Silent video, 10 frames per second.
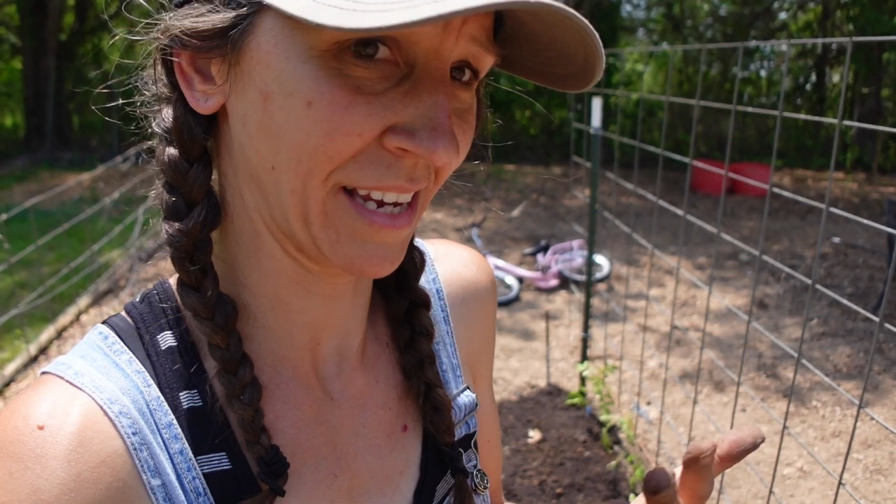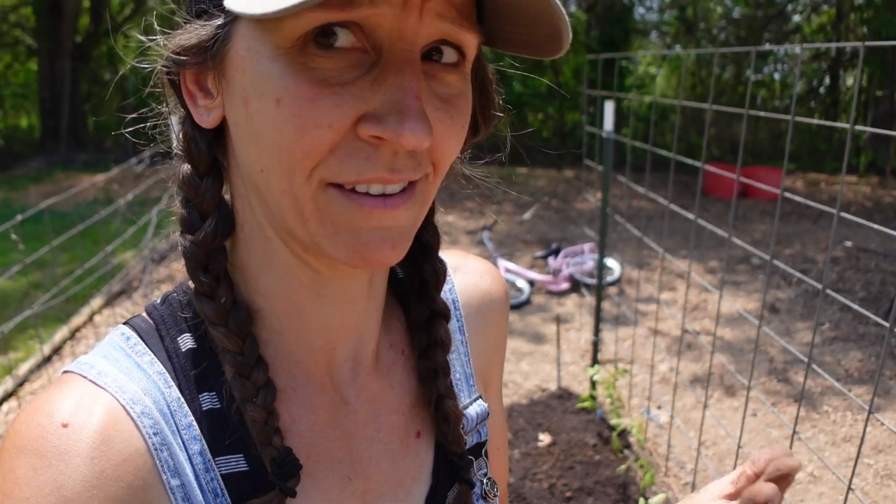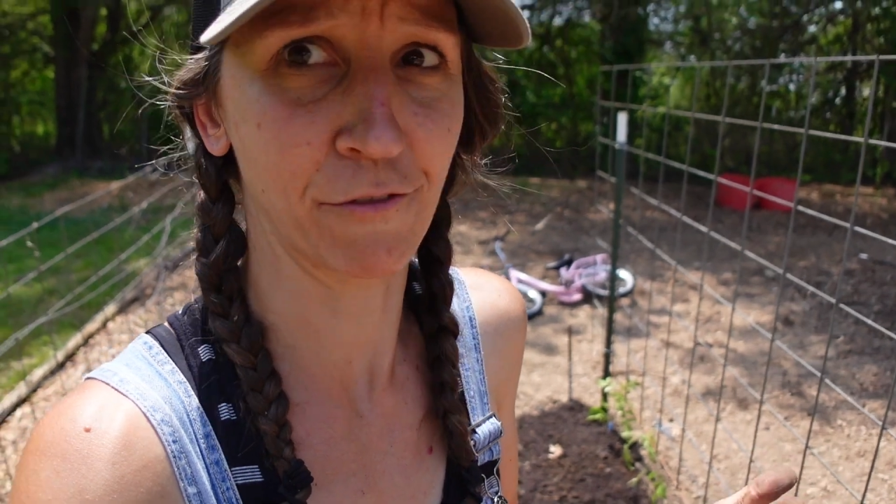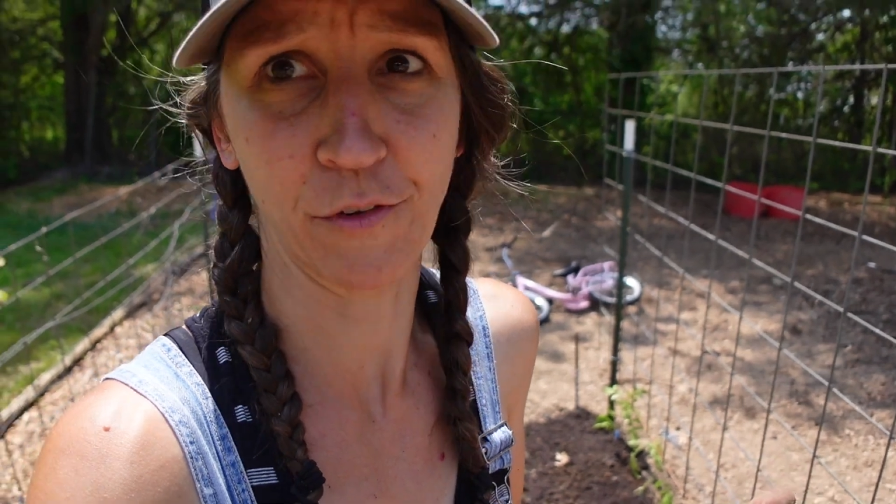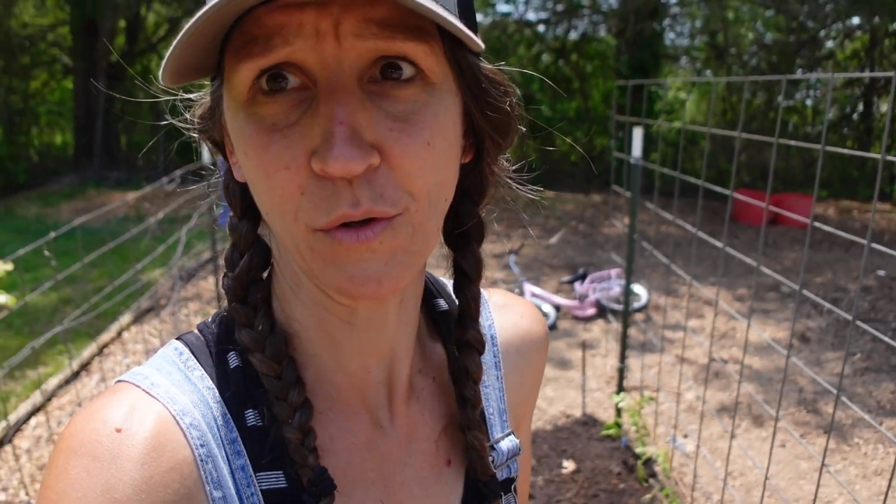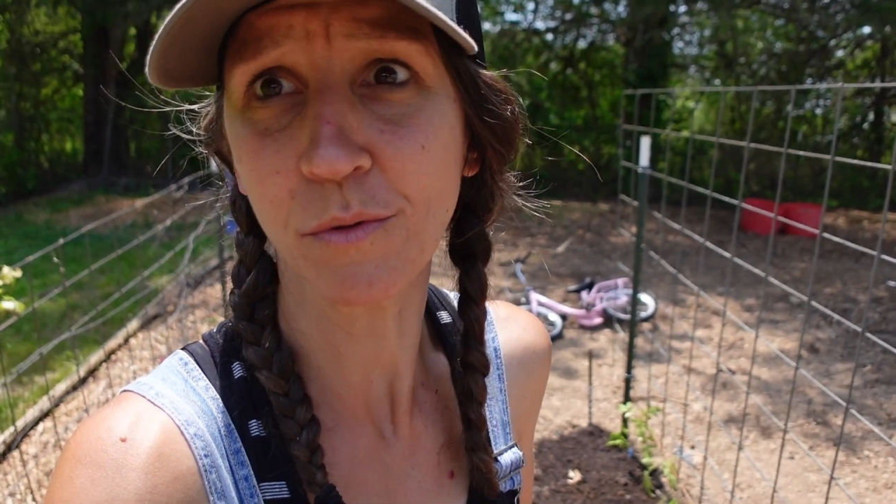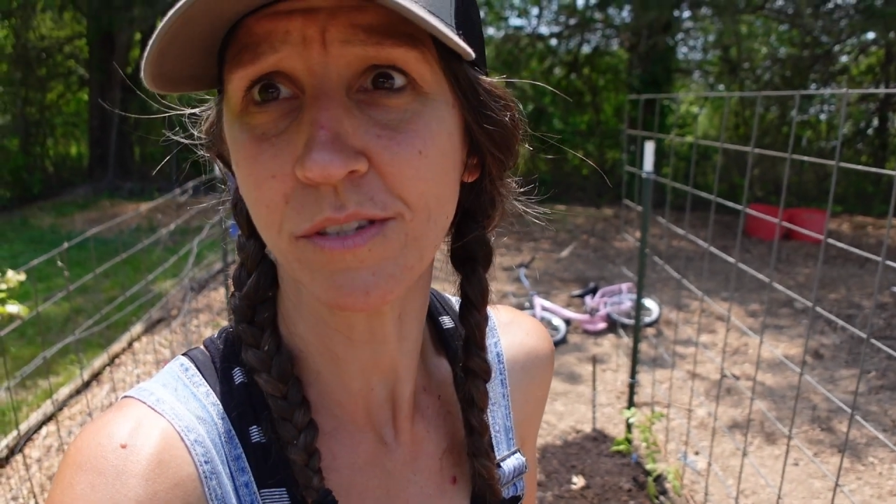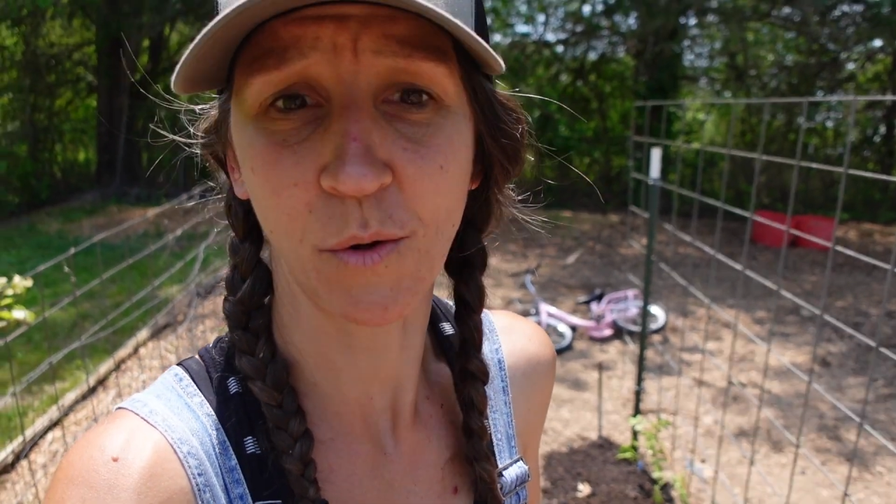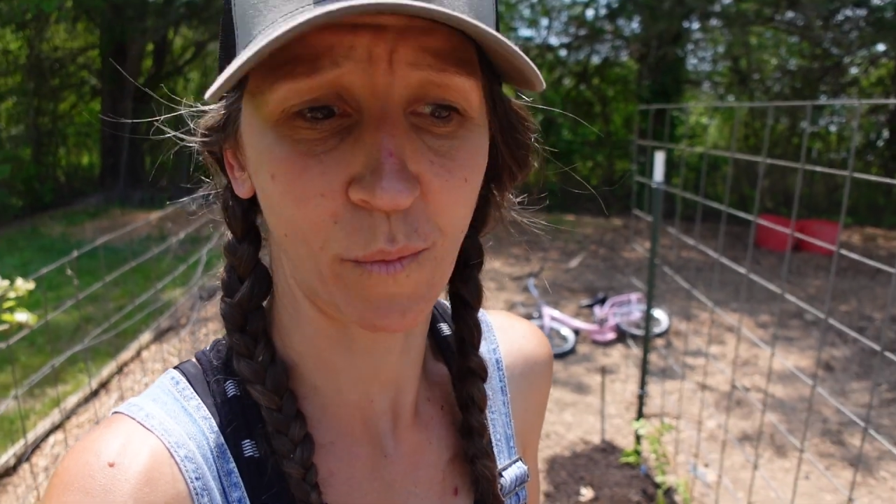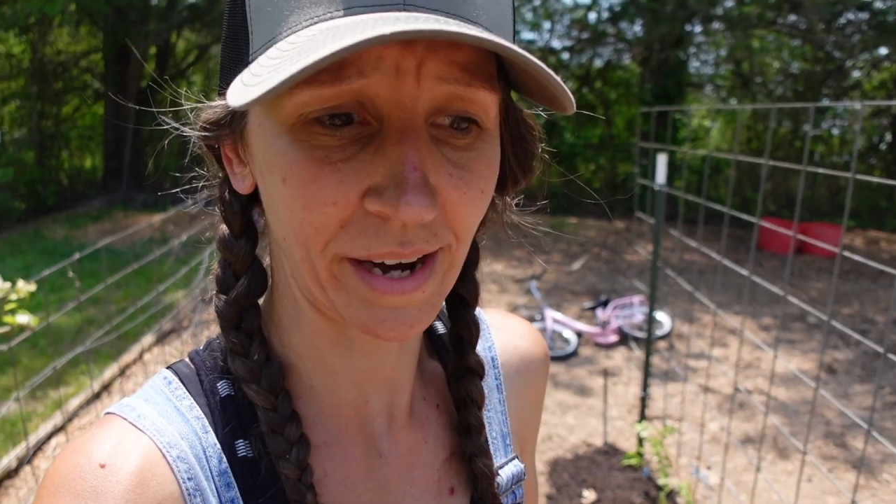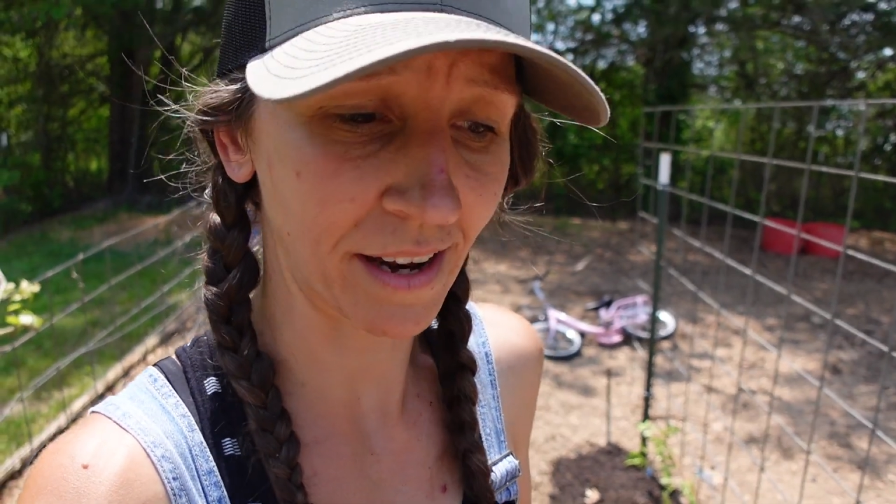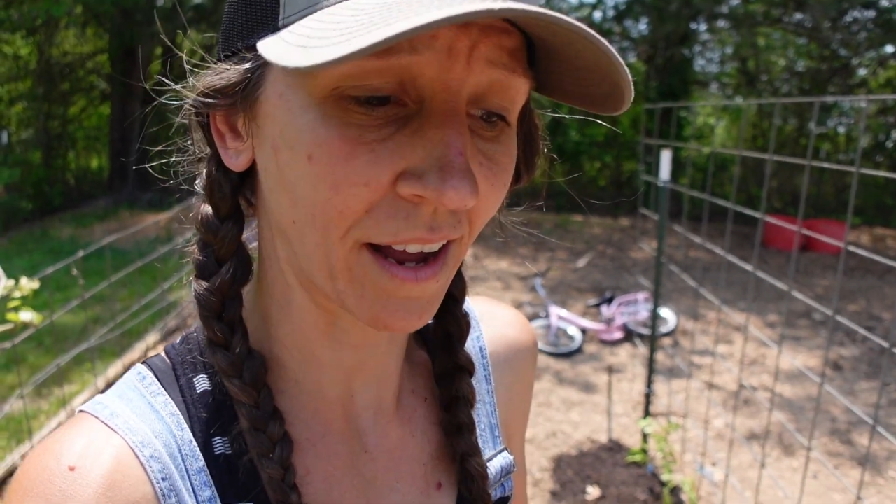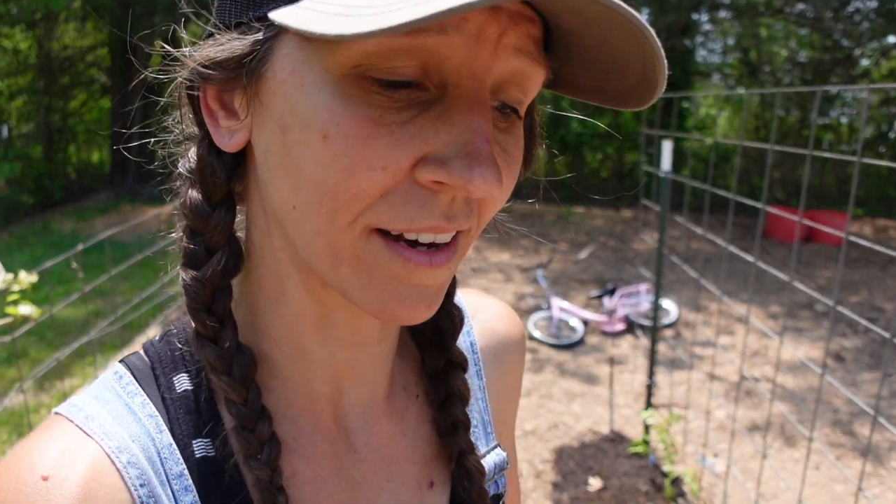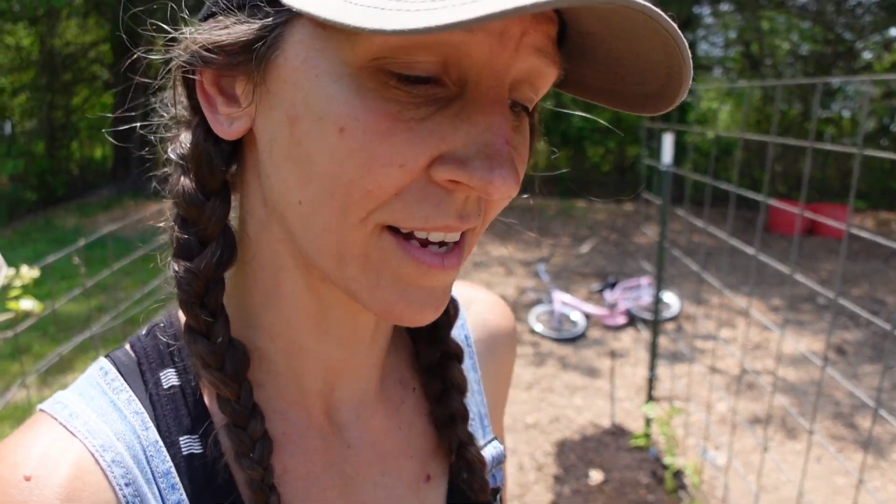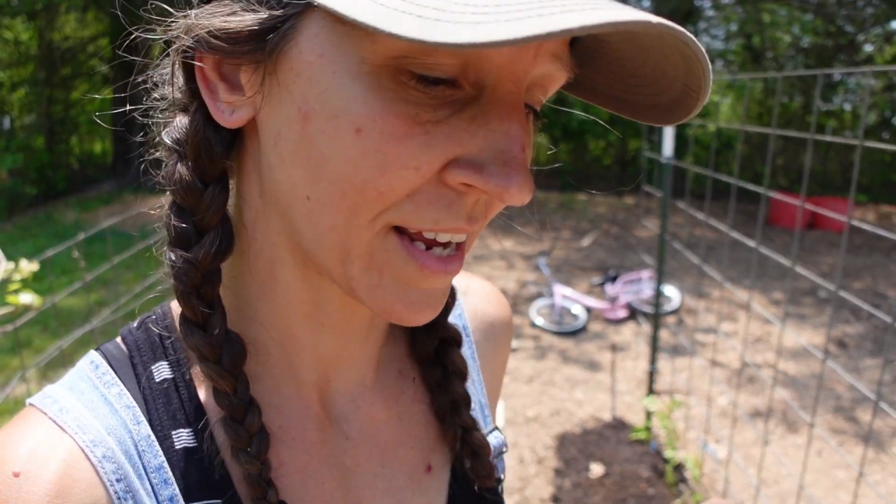in food, so why not?